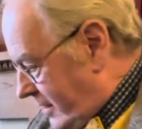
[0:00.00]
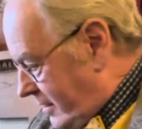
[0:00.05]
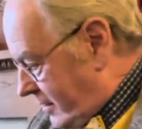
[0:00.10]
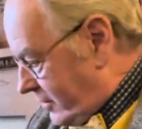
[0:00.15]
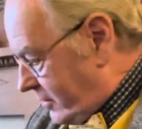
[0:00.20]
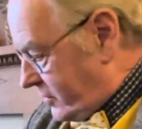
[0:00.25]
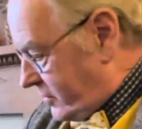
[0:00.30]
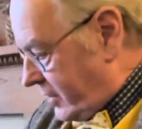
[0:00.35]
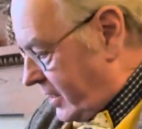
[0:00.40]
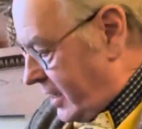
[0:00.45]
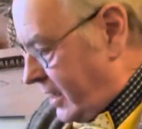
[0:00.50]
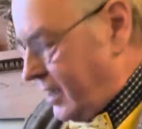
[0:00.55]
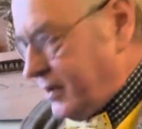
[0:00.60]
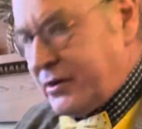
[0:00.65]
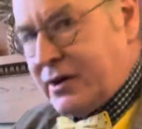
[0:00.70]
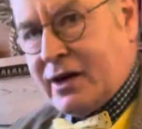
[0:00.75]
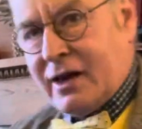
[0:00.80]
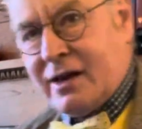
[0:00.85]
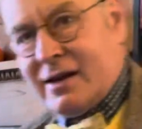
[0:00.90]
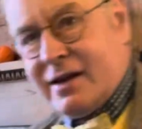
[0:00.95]
He's
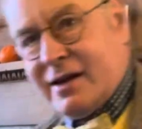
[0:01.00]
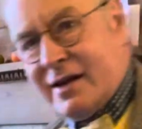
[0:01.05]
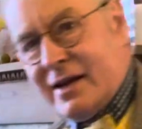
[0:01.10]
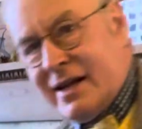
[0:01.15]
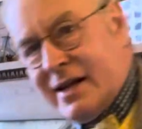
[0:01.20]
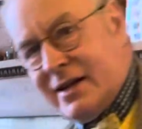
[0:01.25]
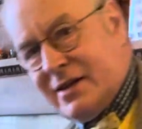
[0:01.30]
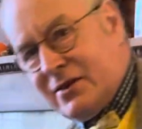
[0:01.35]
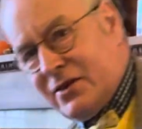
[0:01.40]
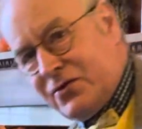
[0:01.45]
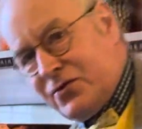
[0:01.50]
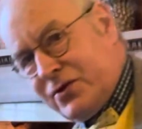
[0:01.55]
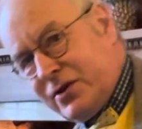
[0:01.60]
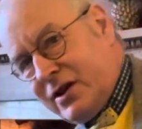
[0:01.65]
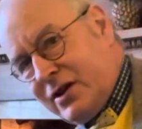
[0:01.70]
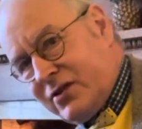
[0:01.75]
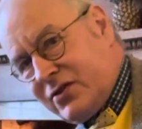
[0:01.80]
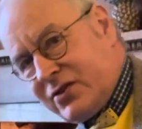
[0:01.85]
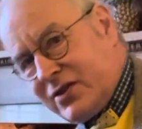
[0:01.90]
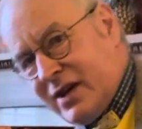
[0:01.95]
guarding the
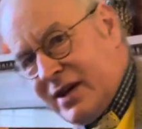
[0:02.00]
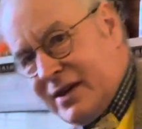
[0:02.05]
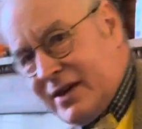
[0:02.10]
treats.